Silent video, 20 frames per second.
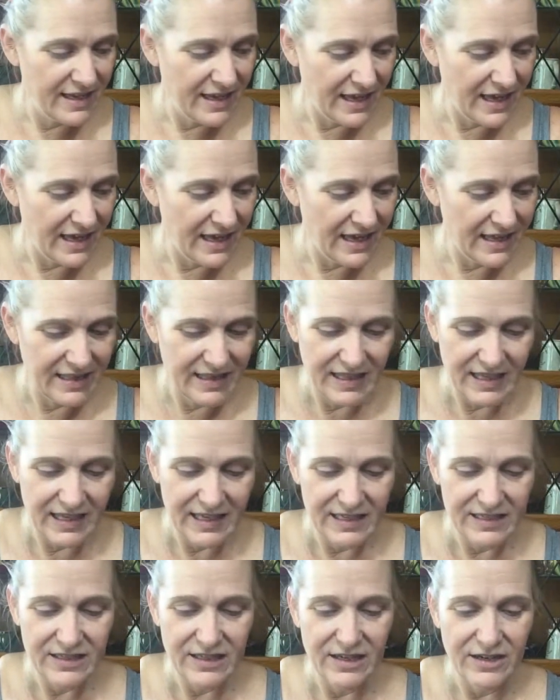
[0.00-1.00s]

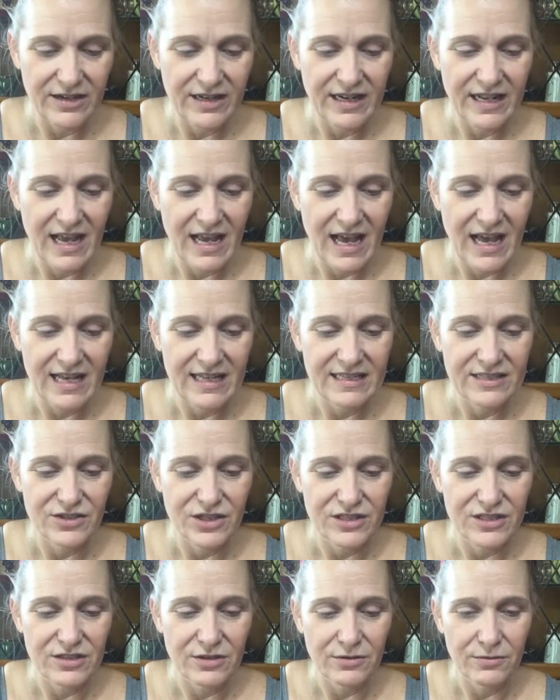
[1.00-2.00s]
thingy do, and it has
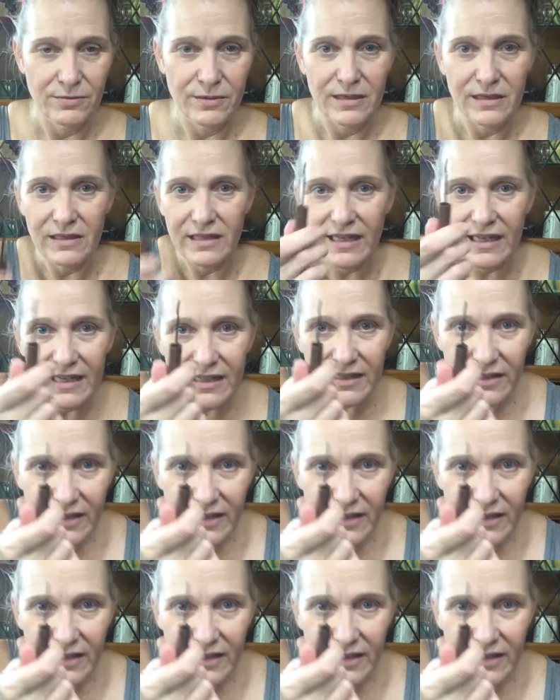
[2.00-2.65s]
just a really